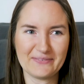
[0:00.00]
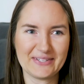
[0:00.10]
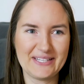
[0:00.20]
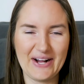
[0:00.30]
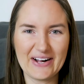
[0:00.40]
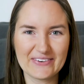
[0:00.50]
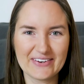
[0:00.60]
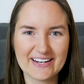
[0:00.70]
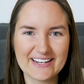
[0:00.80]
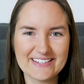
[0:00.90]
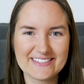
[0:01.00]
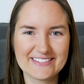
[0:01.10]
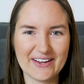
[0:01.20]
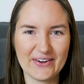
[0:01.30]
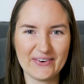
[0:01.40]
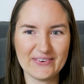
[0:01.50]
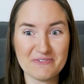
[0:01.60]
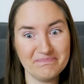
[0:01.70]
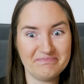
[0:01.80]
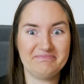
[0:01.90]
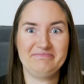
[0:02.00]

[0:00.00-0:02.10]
really awkward, so